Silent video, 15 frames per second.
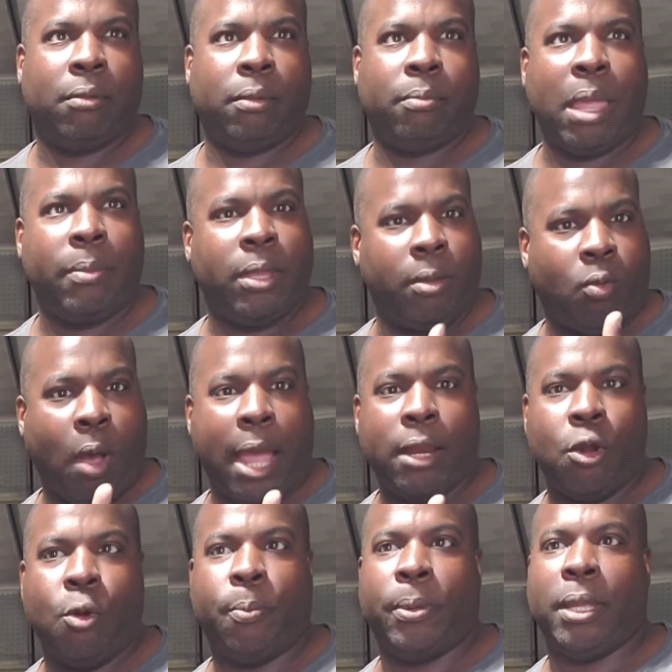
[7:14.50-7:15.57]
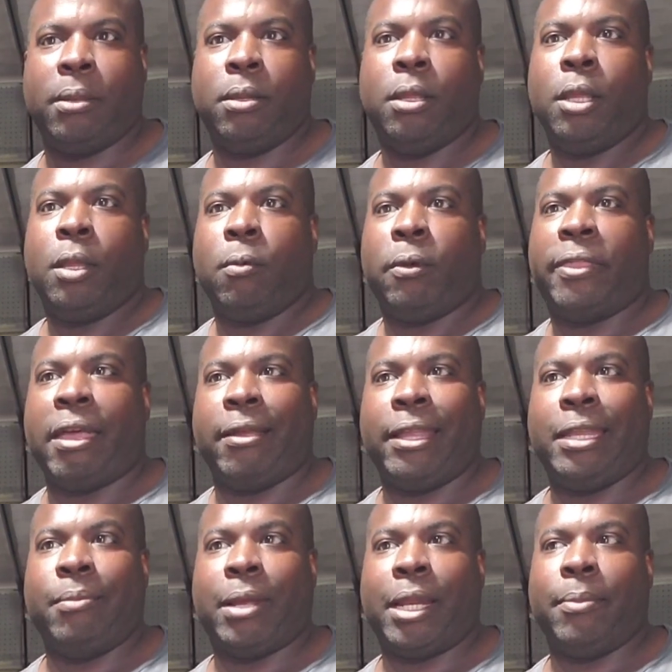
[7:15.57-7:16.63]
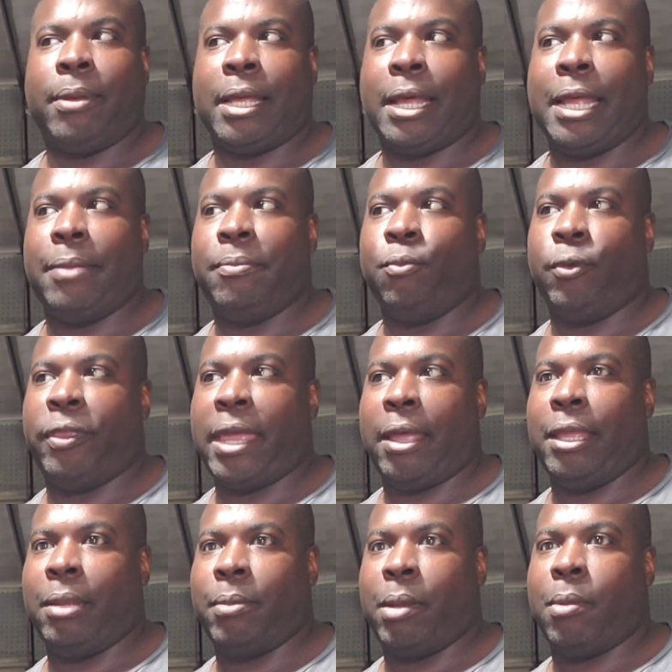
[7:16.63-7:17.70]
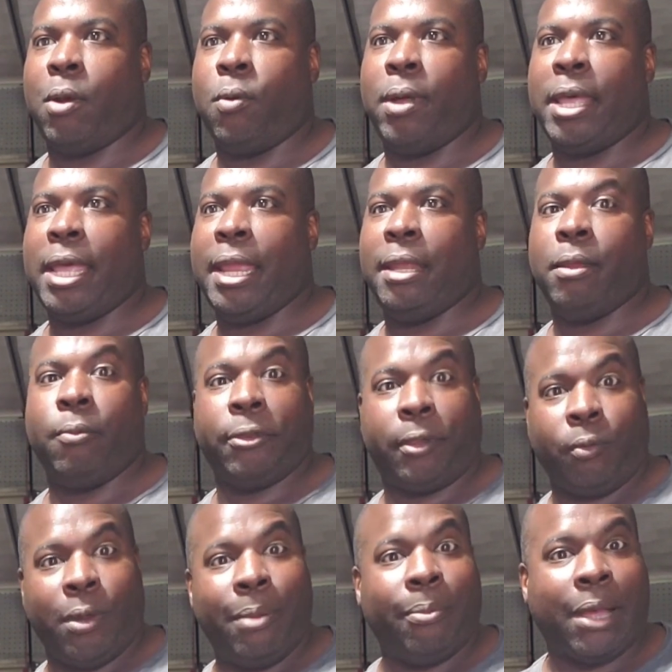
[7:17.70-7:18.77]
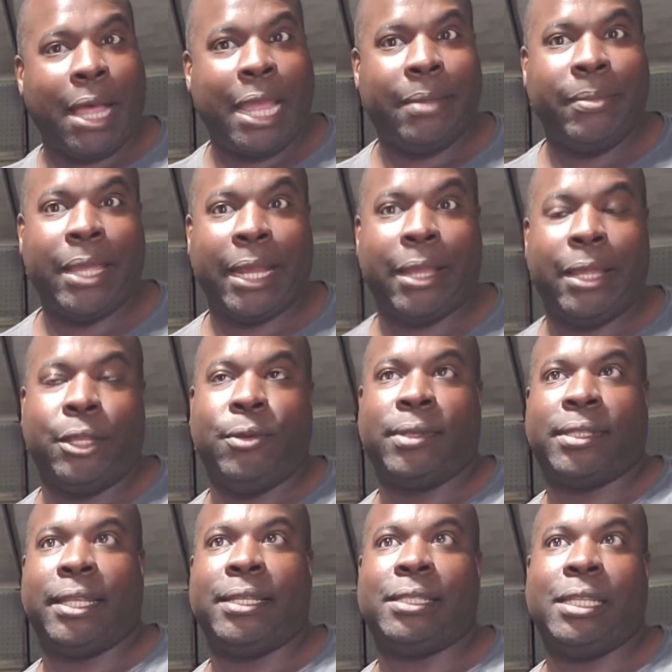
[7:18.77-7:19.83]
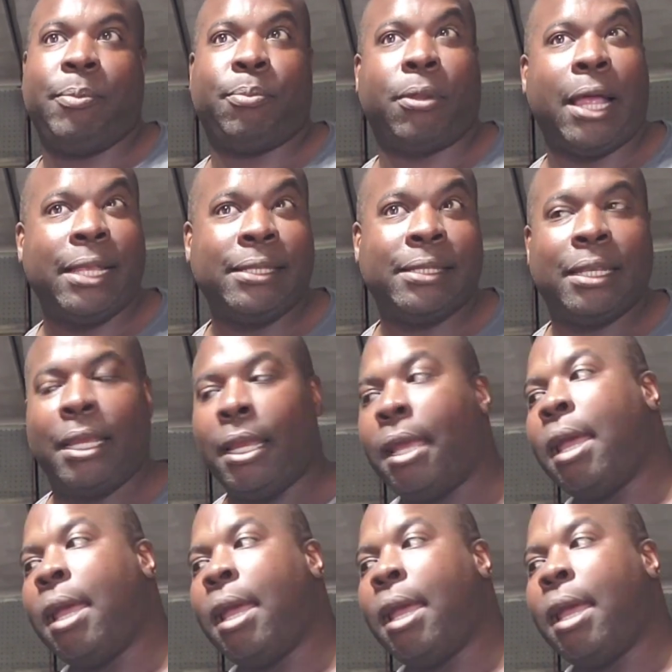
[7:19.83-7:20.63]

maybe wide open without anybody behind, without anybody in my way, and with the wind behind me, I can do 60 plus.